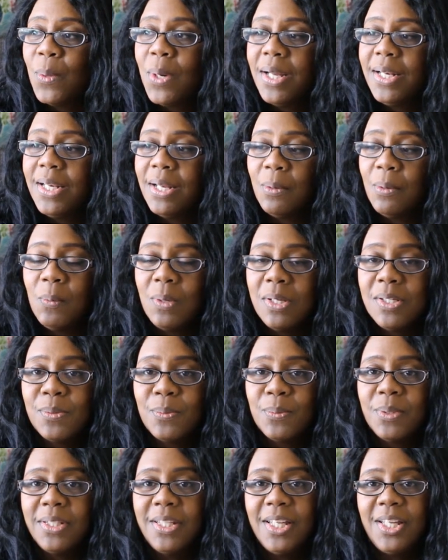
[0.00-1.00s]
one
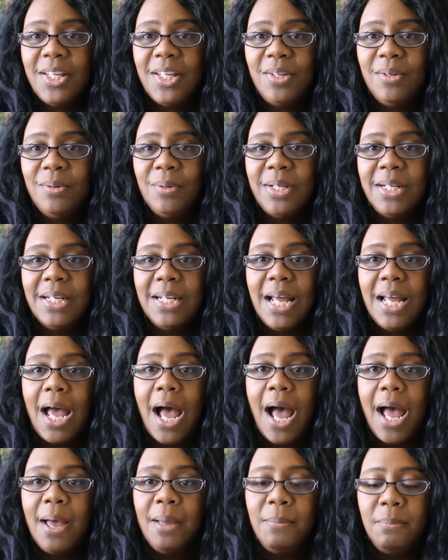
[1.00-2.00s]
was really cute, and
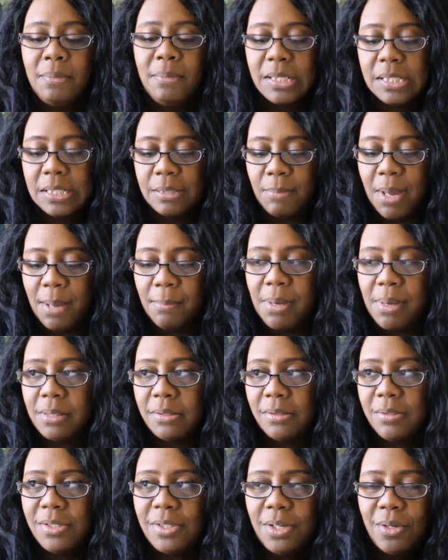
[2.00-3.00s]
I mixed my
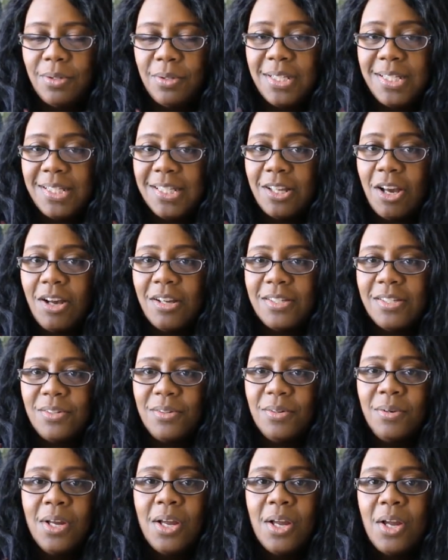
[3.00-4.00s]
metals, so this is
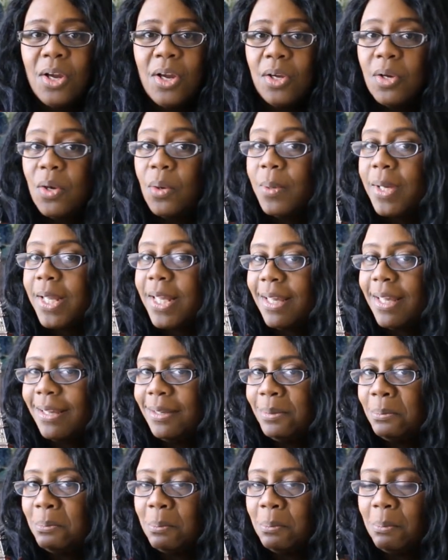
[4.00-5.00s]
also going
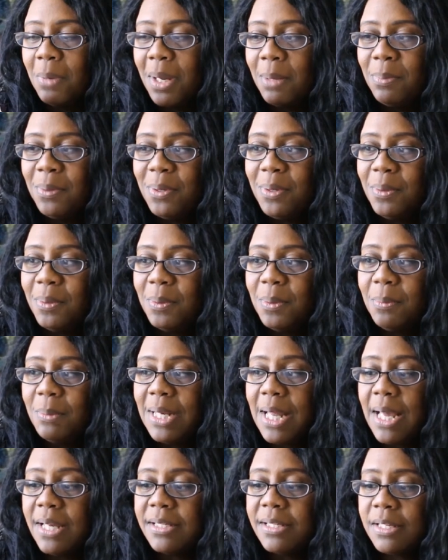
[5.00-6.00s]
in my beauty room.
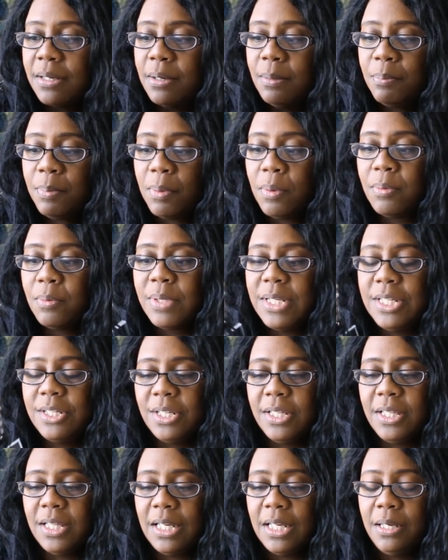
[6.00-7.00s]
It has a
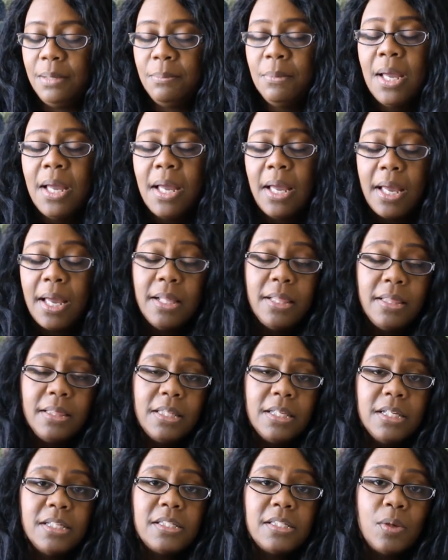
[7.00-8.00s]
Parisian theme, and
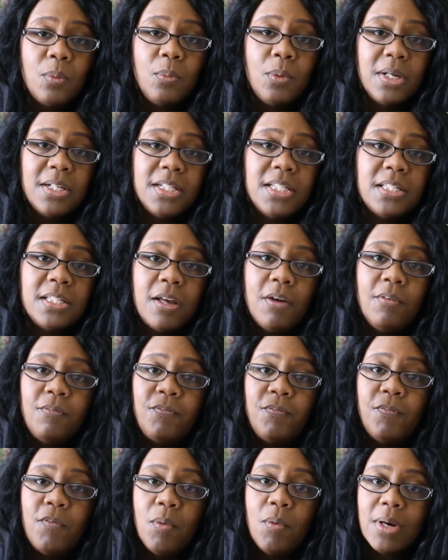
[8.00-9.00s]
this was a
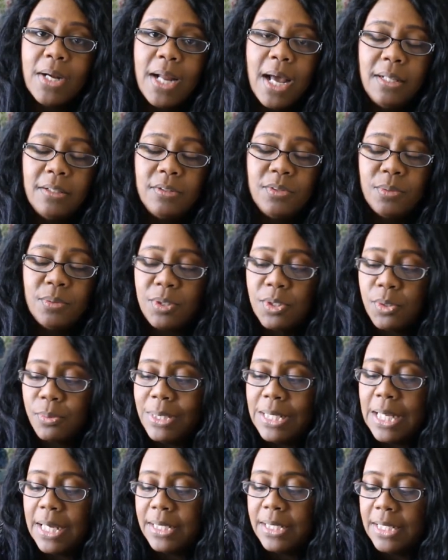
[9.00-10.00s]
four dollars, was
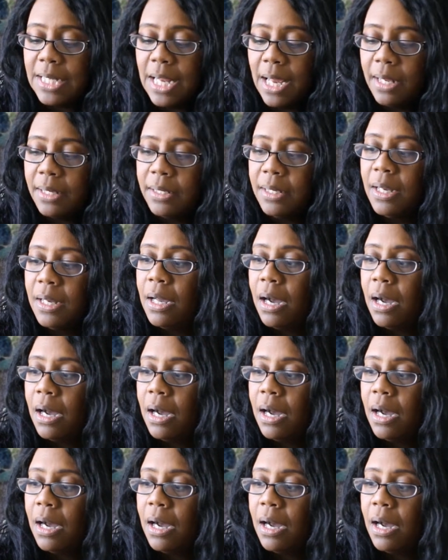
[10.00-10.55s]
three ninety-nine.